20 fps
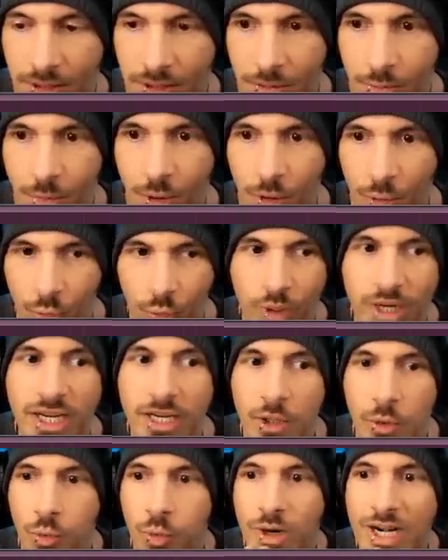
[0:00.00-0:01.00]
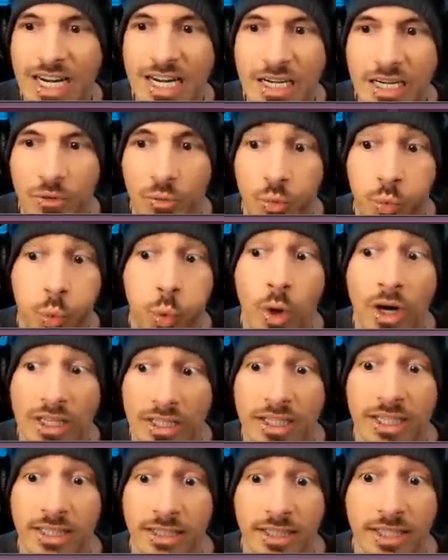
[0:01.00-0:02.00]
But we we
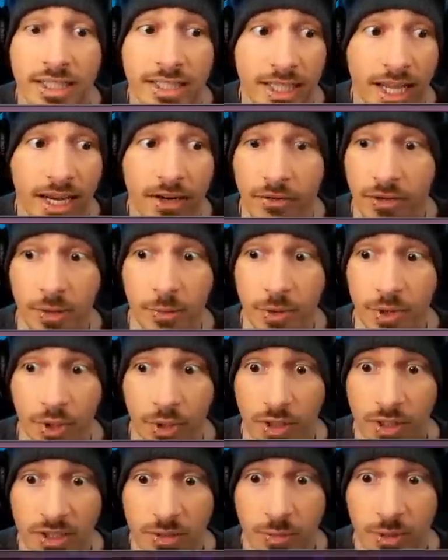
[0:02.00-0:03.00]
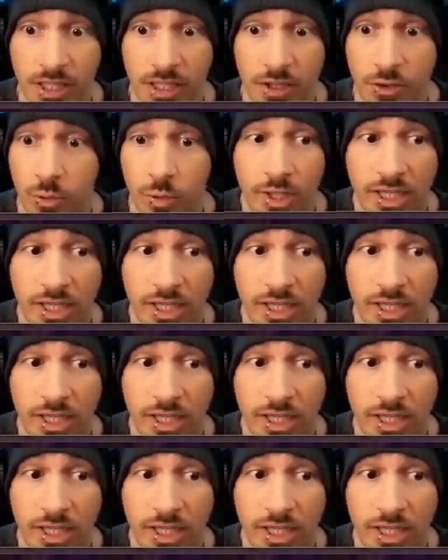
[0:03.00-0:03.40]
willingly gave them turns because we